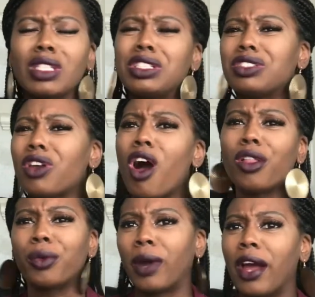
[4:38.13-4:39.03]
just
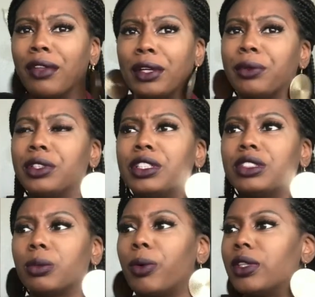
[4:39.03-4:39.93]
all around like a really
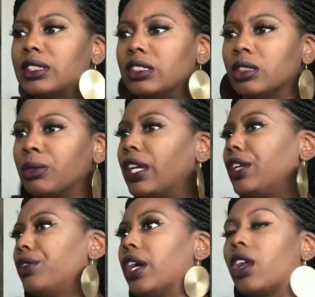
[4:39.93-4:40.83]
good support system. Like,
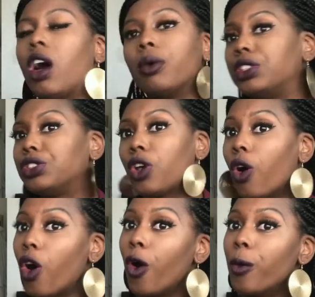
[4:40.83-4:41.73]
you know, I can always just go
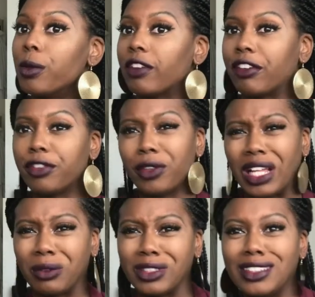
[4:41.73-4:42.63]
home if I feel
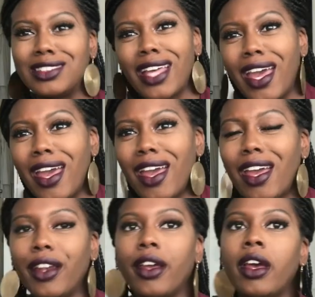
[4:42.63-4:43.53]
like really
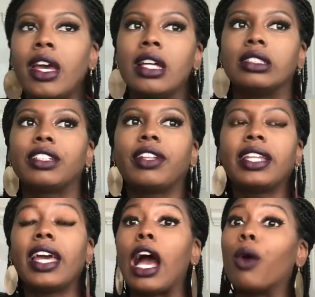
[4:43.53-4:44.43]
sad, stuff like
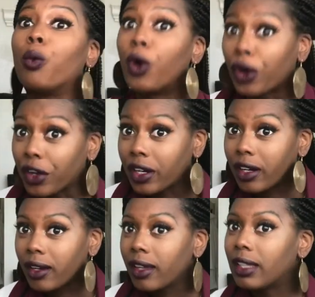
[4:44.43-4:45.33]
that. I work.
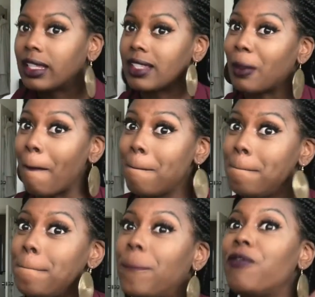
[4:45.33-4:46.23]
That's a
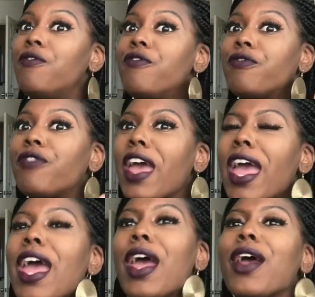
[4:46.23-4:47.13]

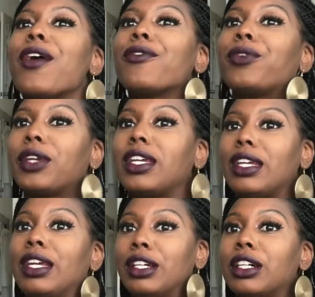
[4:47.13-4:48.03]

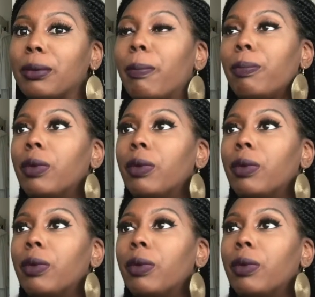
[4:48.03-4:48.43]
very good